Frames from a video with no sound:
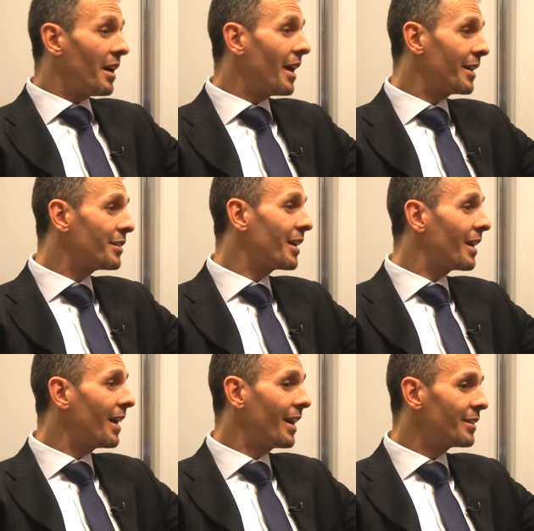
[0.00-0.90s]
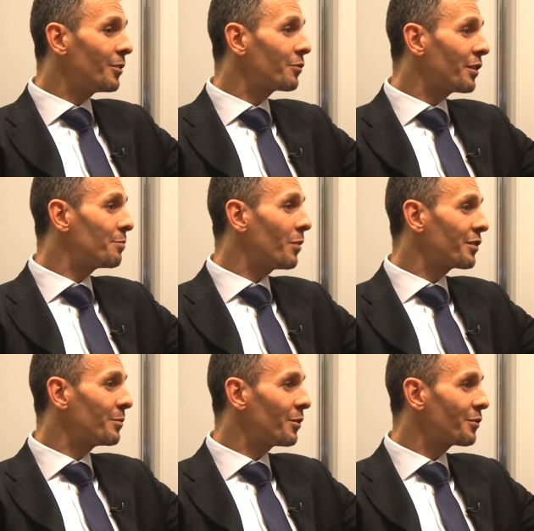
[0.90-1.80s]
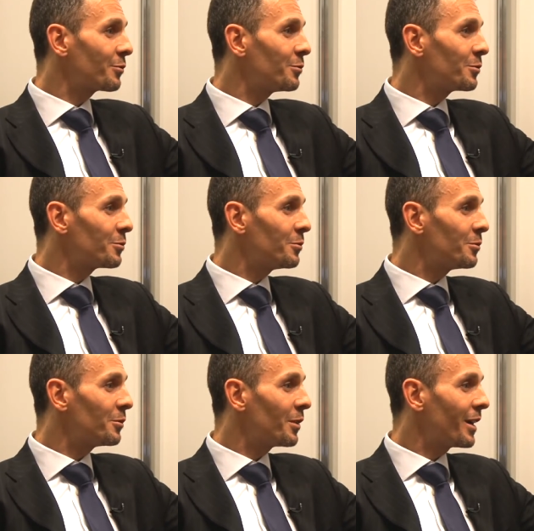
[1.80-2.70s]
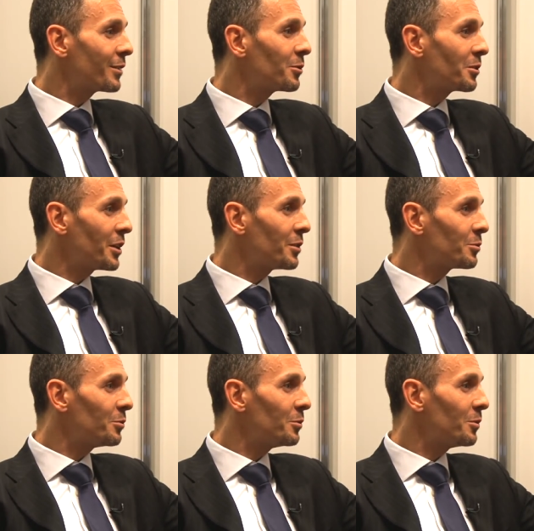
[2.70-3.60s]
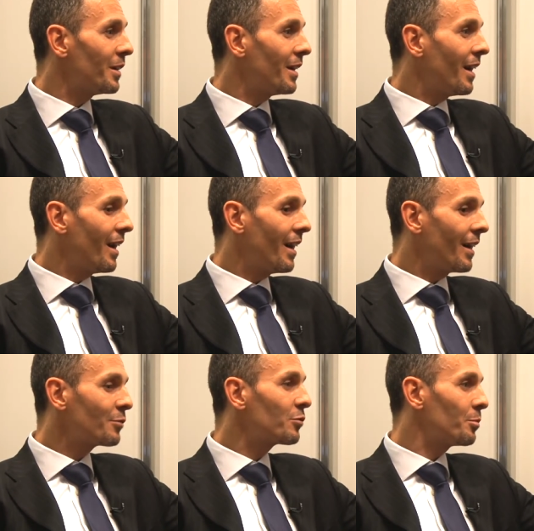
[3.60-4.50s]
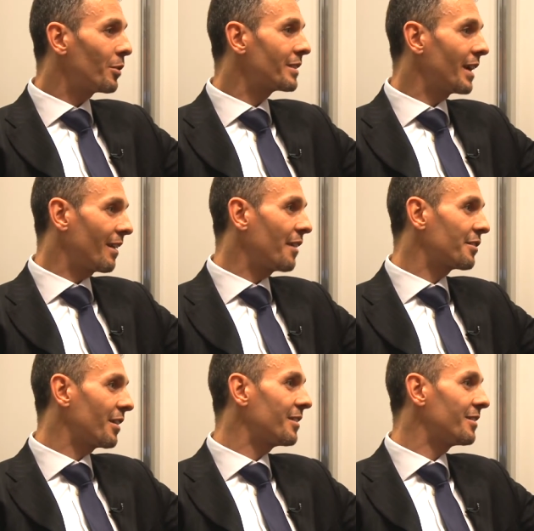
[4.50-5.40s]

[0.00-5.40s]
And, uh, and also, if possible, also to, to, to continue to, yeah. to support their life cycle.